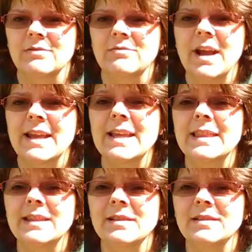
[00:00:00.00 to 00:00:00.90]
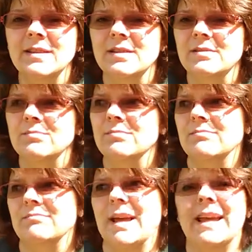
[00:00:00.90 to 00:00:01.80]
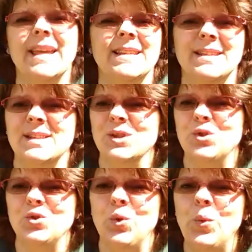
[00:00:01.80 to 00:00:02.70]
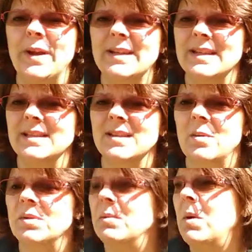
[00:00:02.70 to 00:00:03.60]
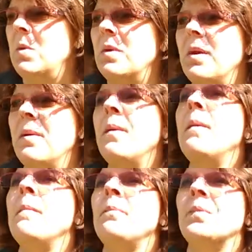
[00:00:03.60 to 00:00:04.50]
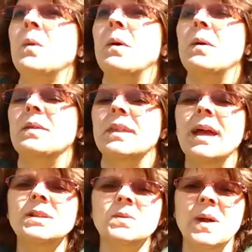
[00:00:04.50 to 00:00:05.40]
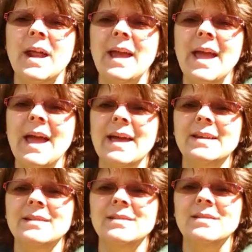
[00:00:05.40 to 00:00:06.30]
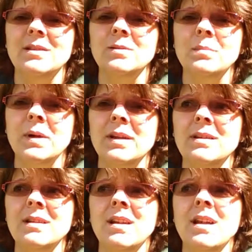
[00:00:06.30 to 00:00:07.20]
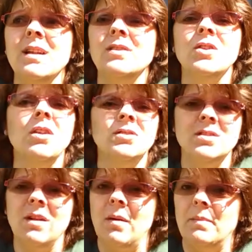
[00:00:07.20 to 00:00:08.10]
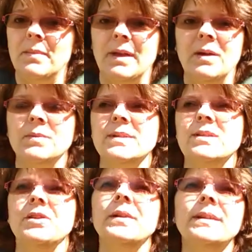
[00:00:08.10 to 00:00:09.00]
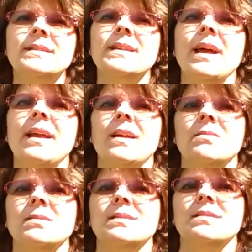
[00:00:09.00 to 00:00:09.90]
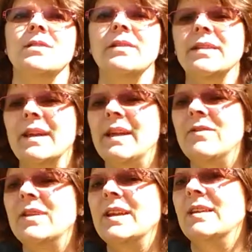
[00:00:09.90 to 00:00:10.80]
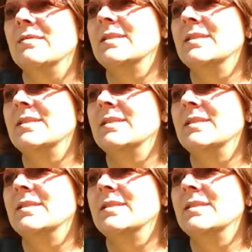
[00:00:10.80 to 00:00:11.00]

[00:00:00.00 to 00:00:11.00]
right in the I guess it's the joint at the top of the bone. Well, that's what I had, but nonstop. It was during the day, it was during the evening, it